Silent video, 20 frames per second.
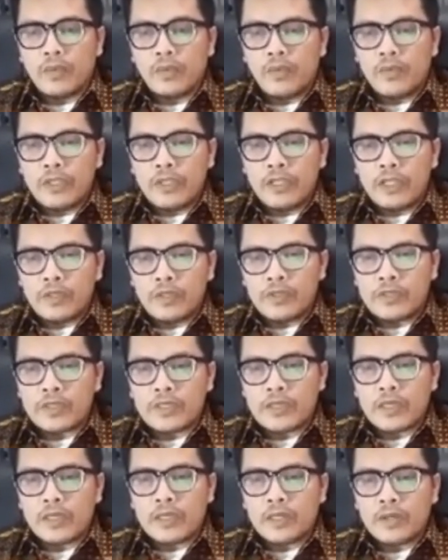We
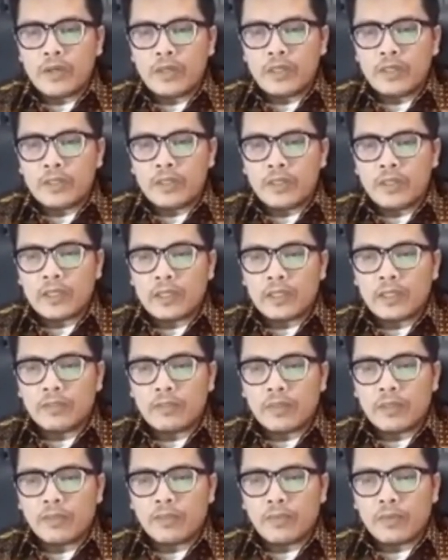use a
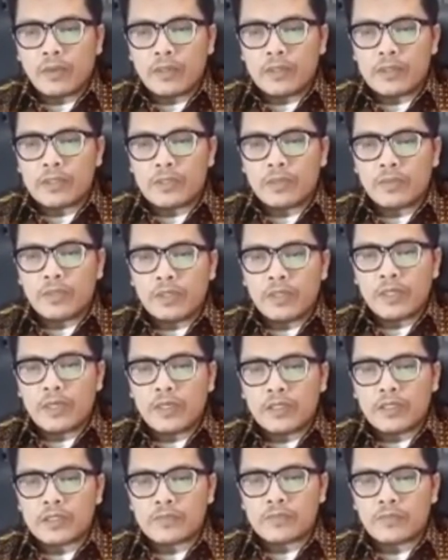quantitative approach
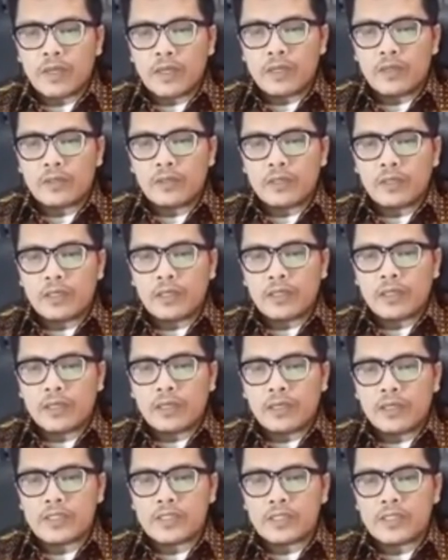with
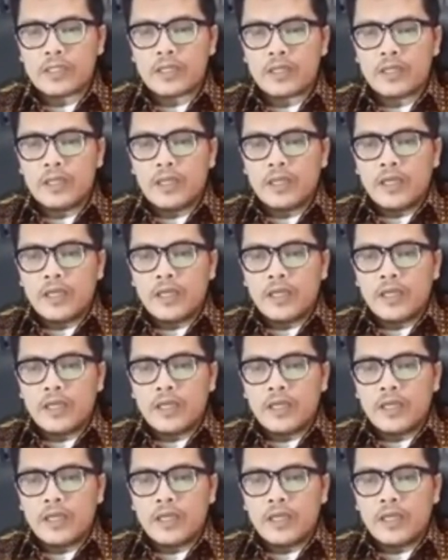explanatory research